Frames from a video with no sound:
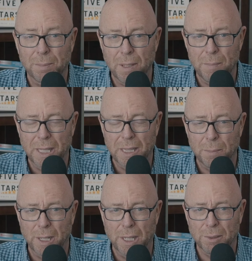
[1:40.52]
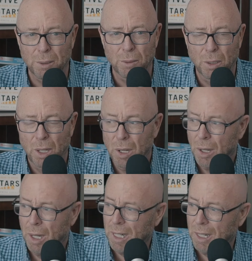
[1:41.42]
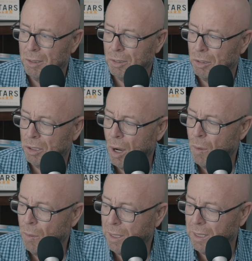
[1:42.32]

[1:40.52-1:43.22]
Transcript: and make the breakthrough, and others don't.